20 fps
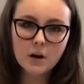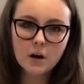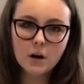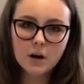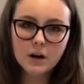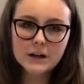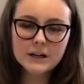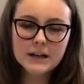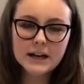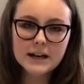
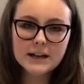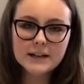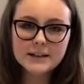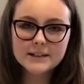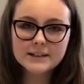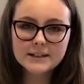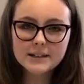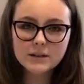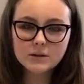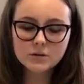RNA
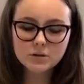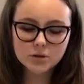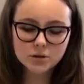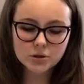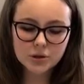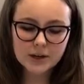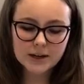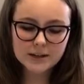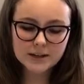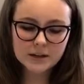is
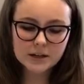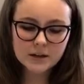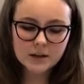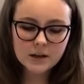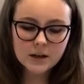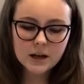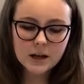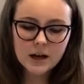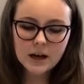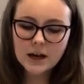single-stranded,
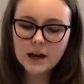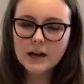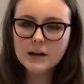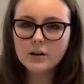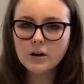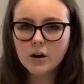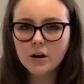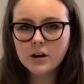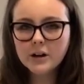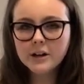
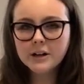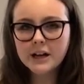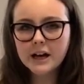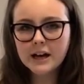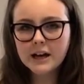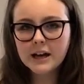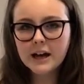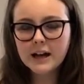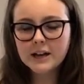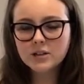and
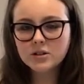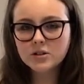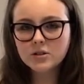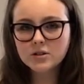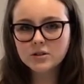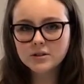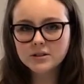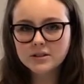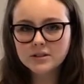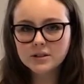RNA has
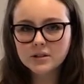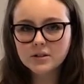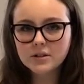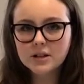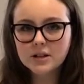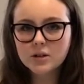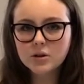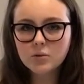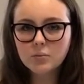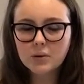
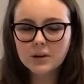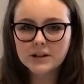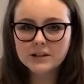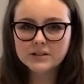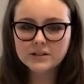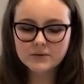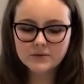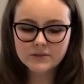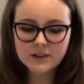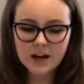uracil in the
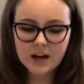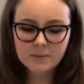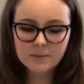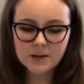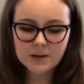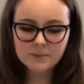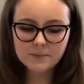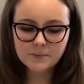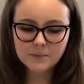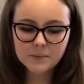place of
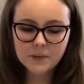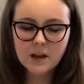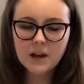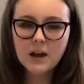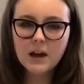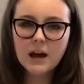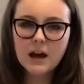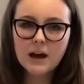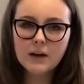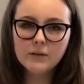thymine.
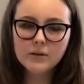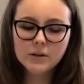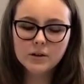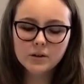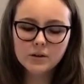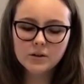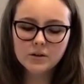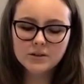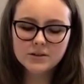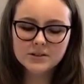
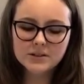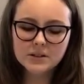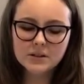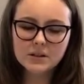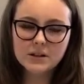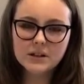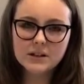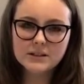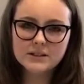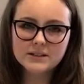Having
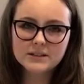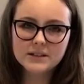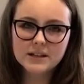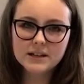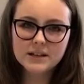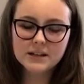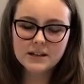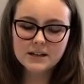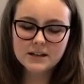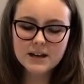uracil
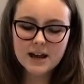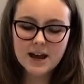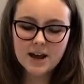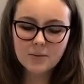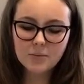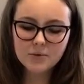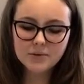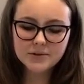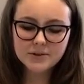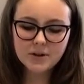instead
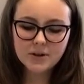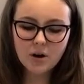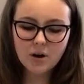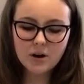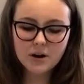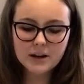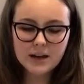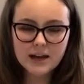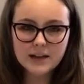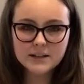enables the
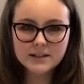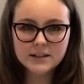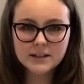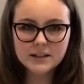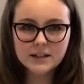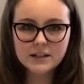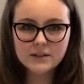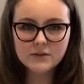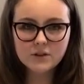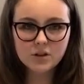RNA to
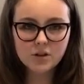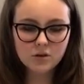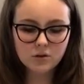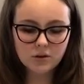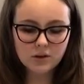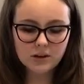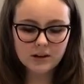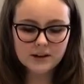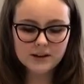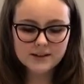leave the
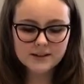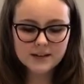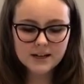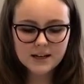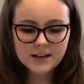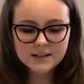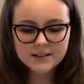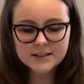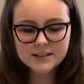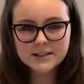nucleus,
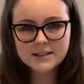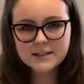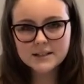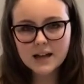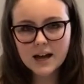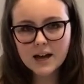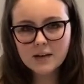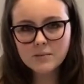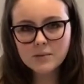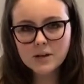since
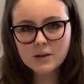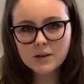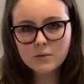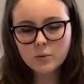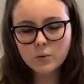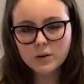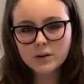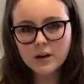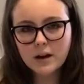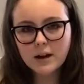thymine
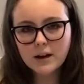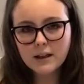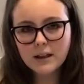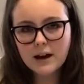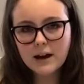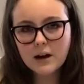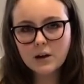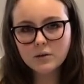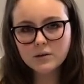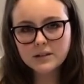would not
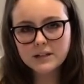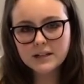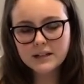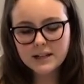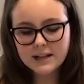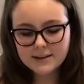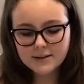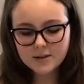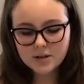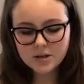allow
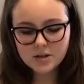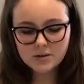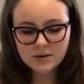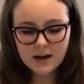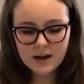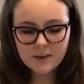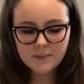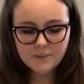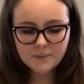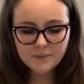DNA to do
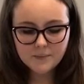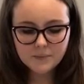that.